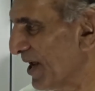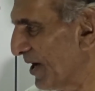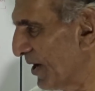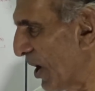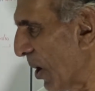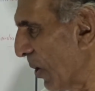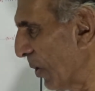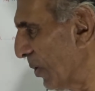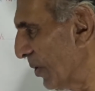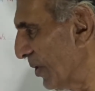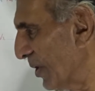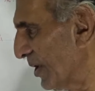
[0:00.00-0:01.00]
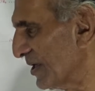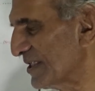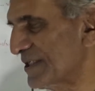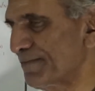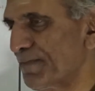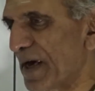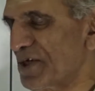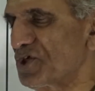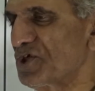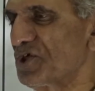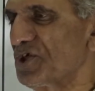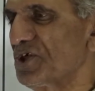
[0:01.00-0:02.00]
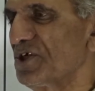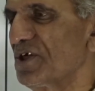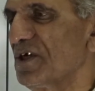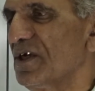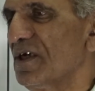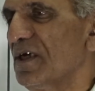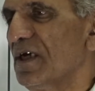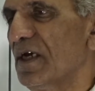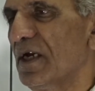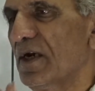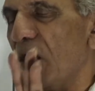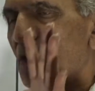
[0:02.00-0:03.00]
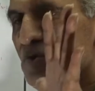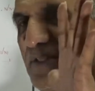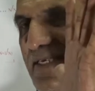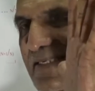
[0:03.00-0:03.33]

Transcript: Now sparsh. Now this